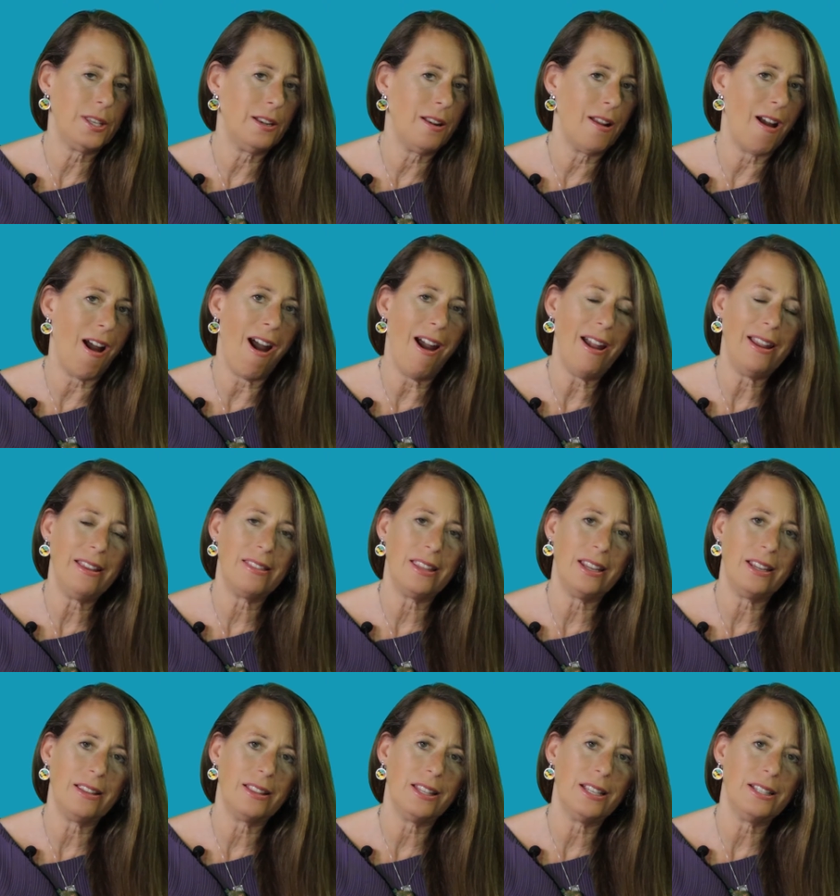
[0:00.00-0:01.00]
and I
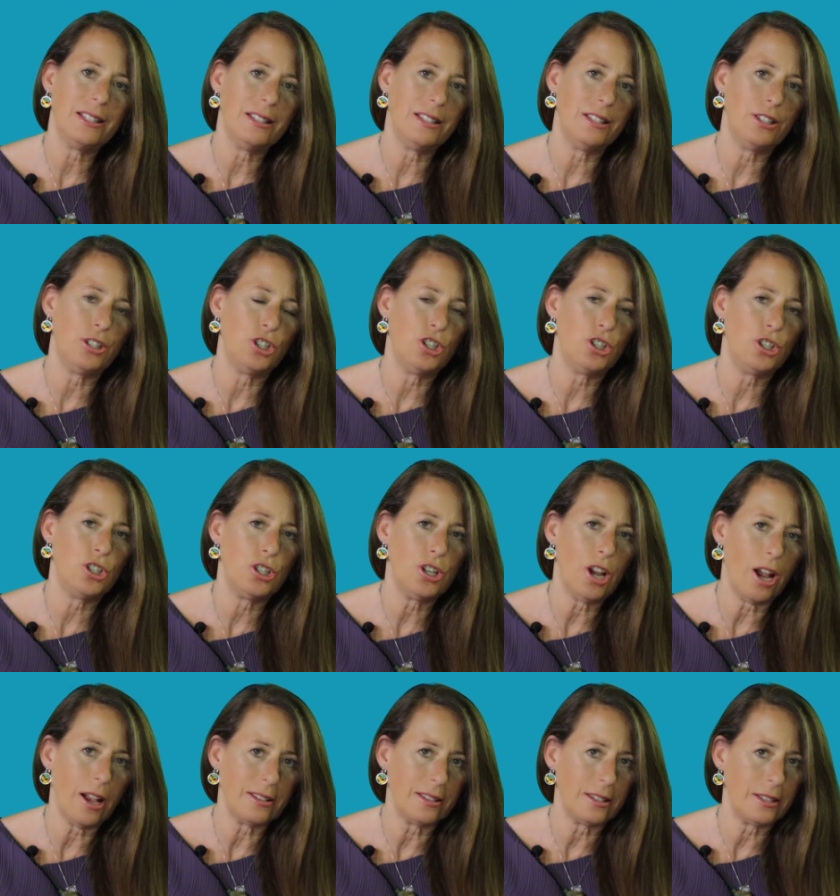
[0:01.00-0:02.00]
think this is
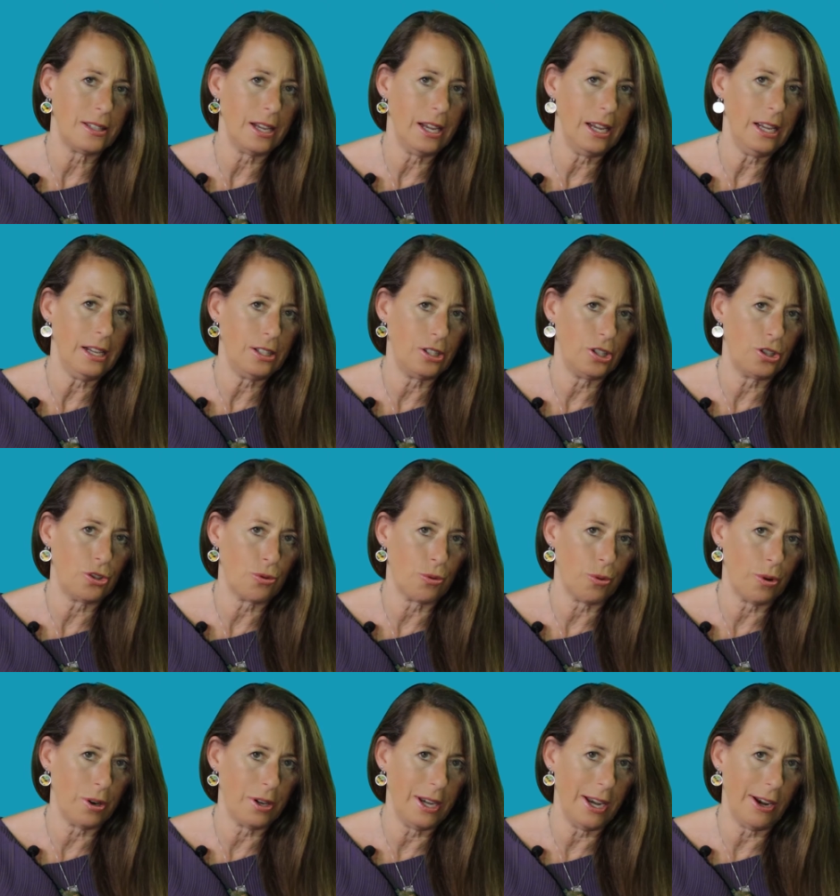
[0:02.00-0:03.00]
just
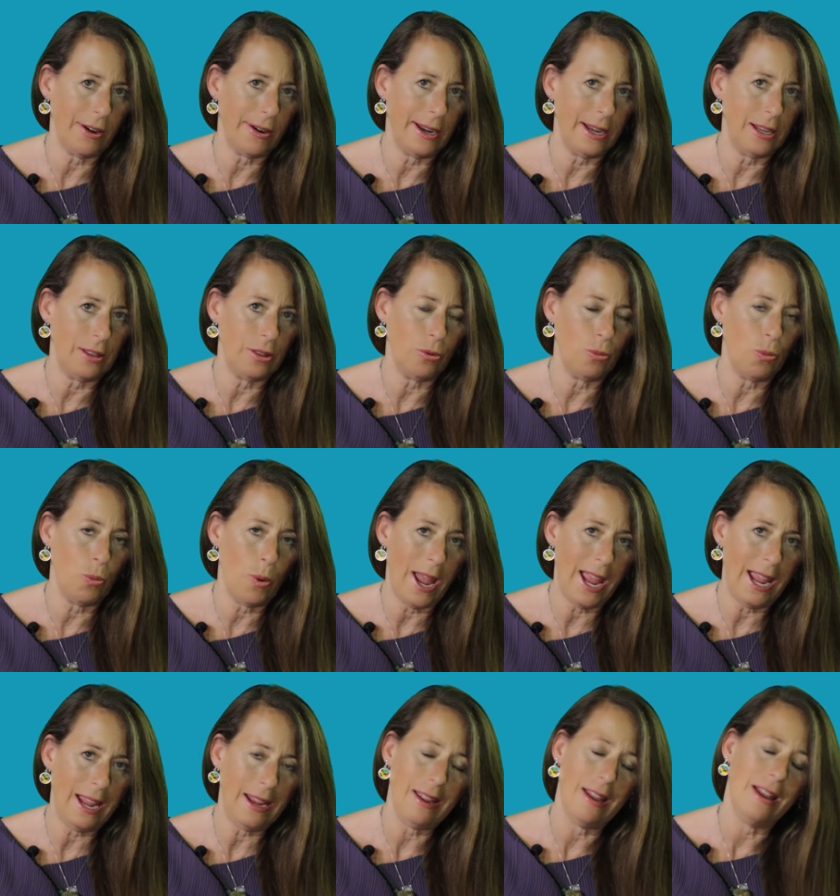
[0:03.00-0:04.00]
extraordinary, the
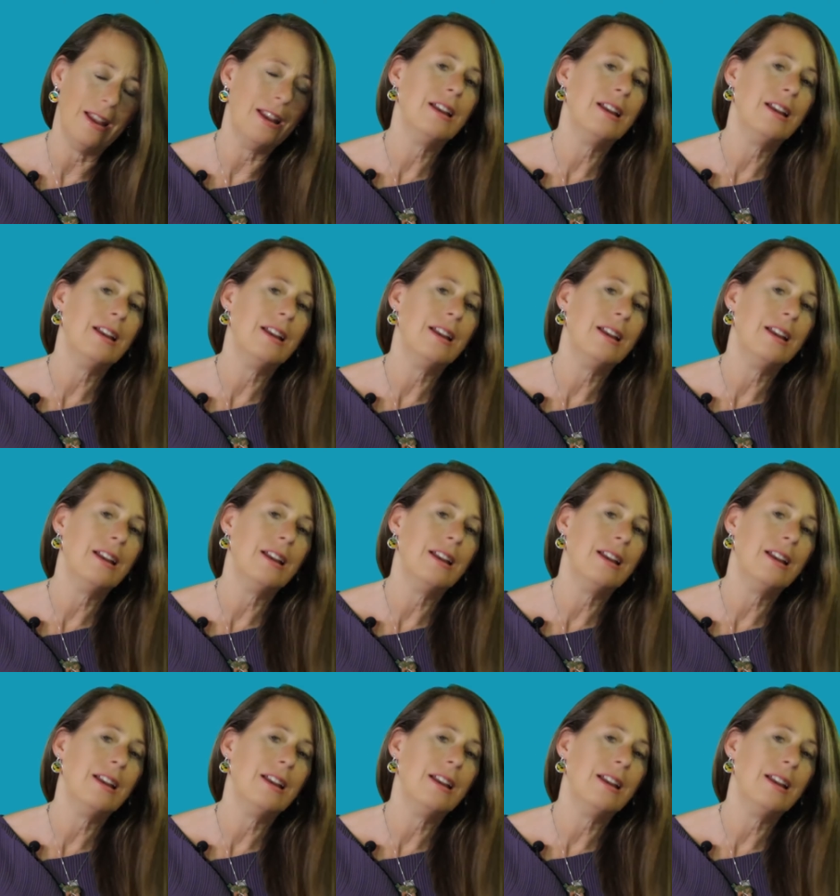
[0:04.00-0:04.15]
way